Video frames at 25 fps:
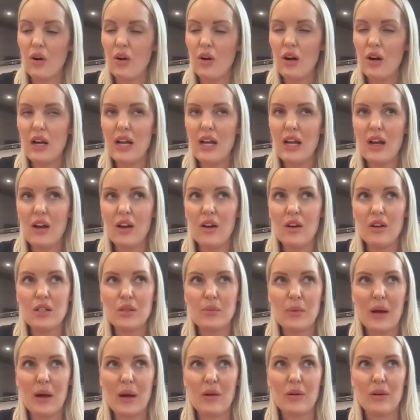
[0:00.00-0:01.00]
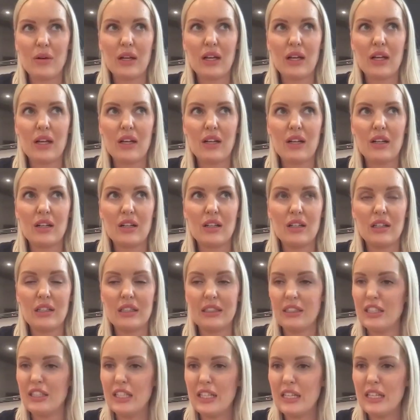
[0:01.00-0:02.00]
I heard about it
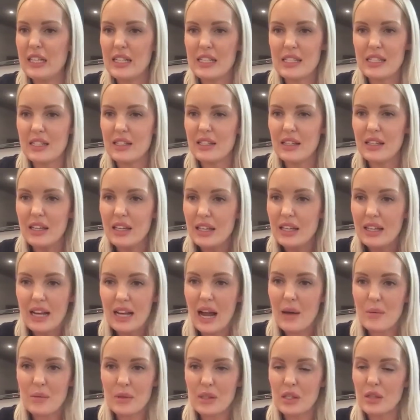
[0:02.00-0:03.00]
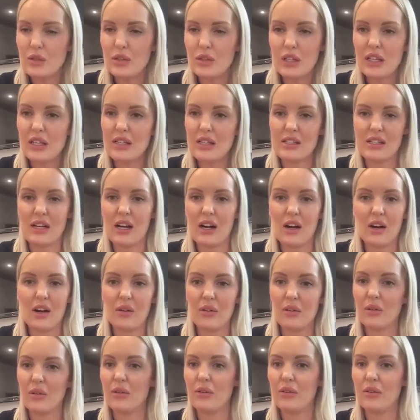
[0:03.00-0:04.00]
absolute years
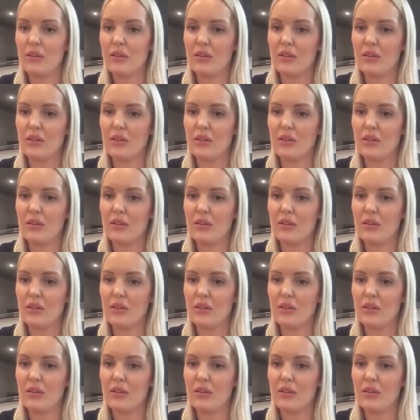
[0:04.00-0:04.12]
ago.